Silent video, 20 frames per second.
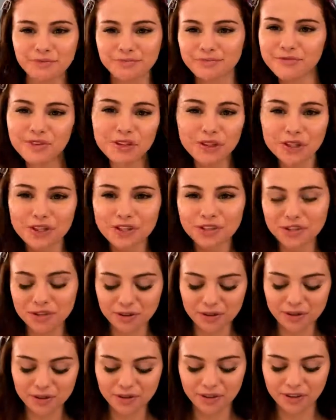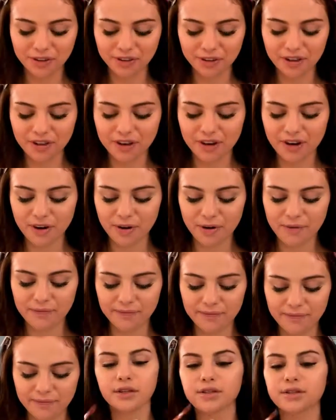really cute on the go.
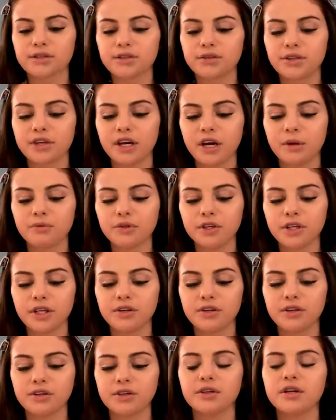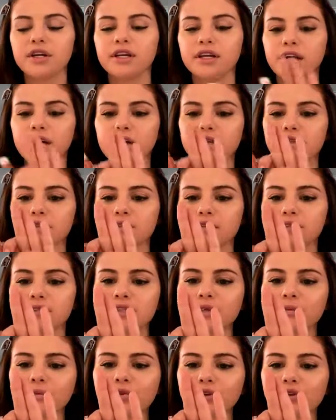So the applicator, again,
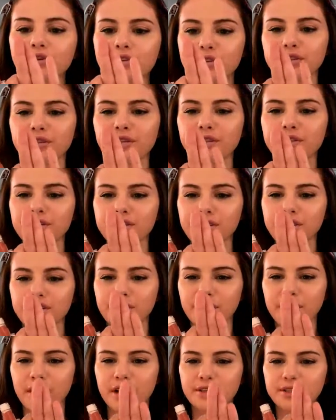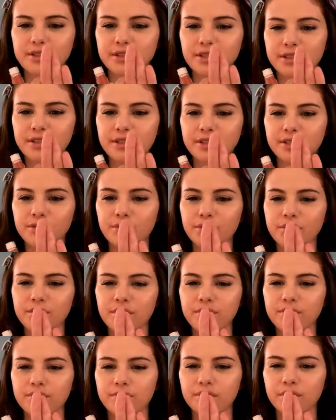similar to the concealer, has this sort
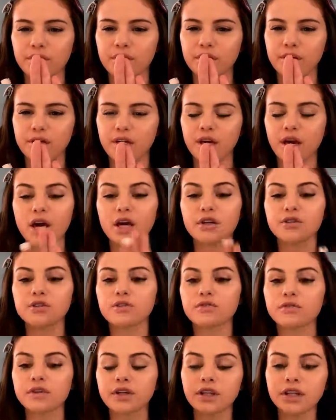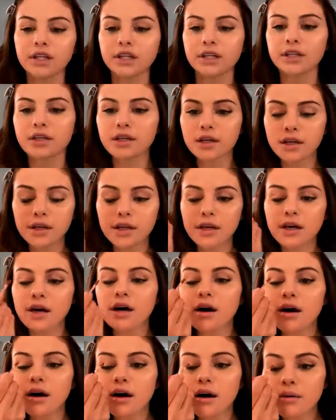of edge feeling.
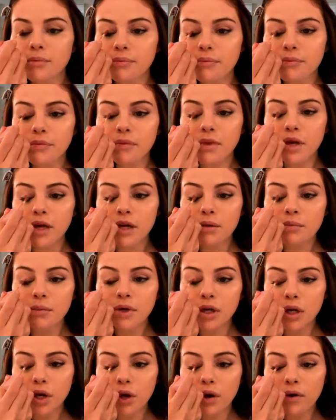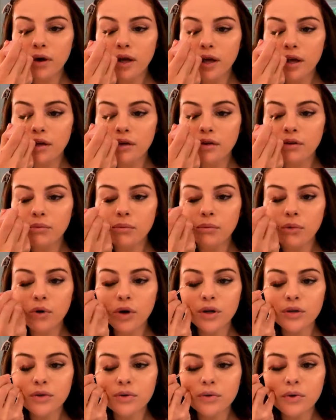And I'm gonna go in
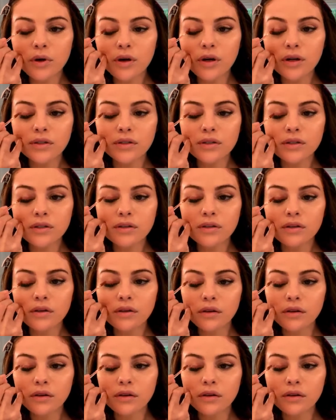more towards